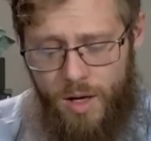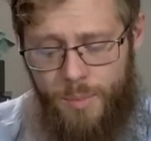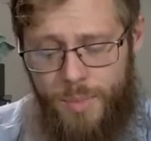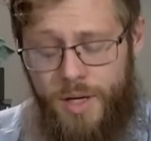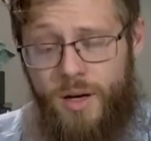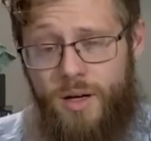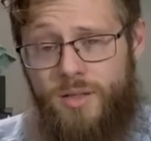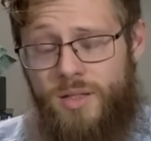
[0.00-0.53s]

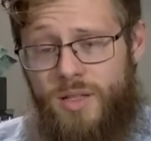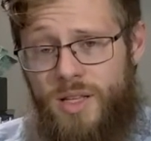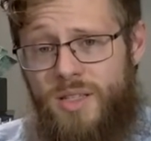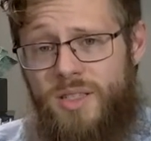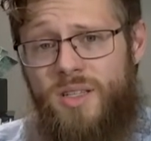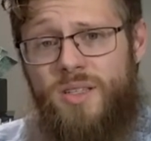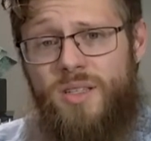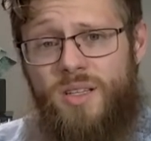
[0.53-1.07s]
because
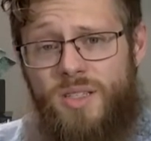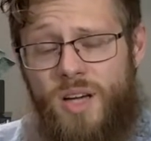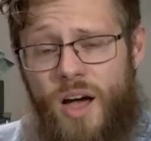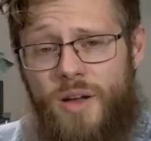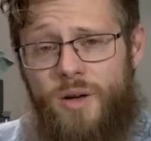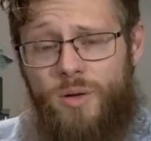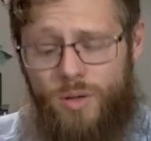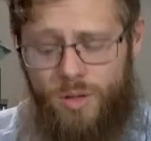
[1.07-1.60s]
this is a
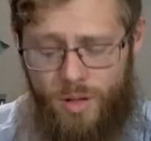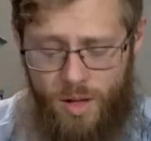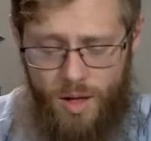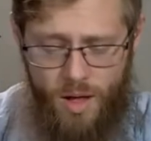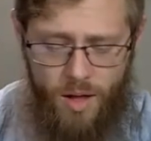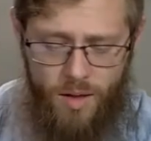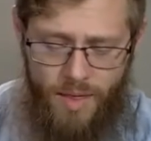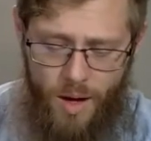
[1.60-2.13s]
title
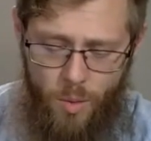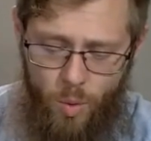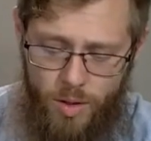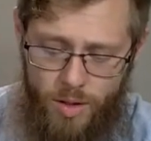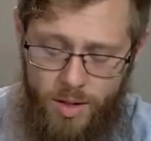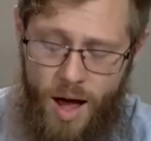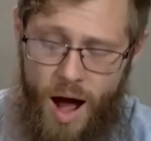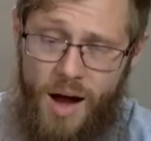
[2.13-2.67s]
that
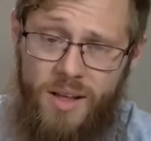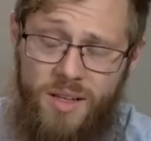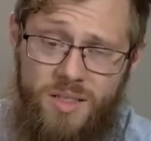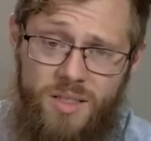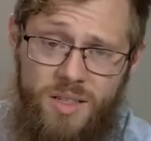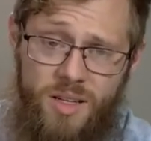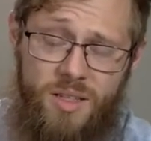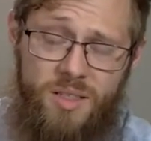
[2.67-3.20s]
would not
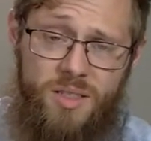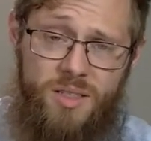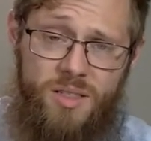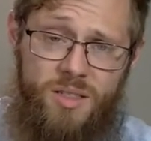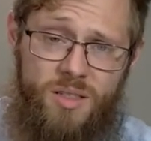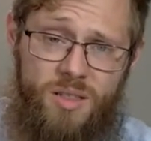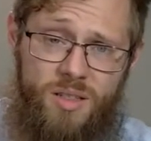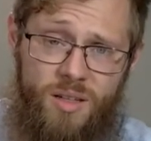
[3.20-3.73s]
exist
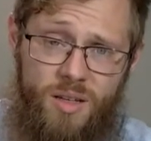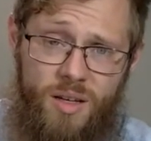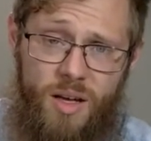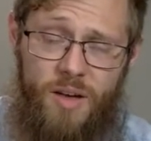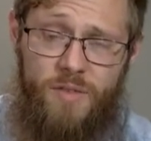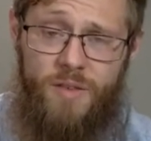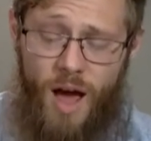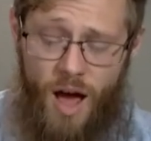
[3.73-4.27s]

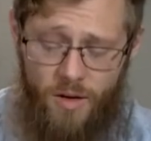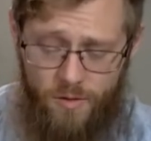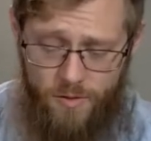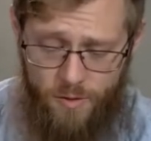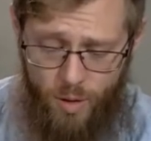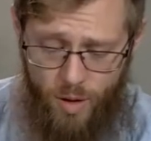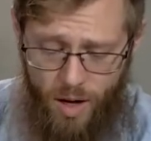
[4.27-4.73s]
if not for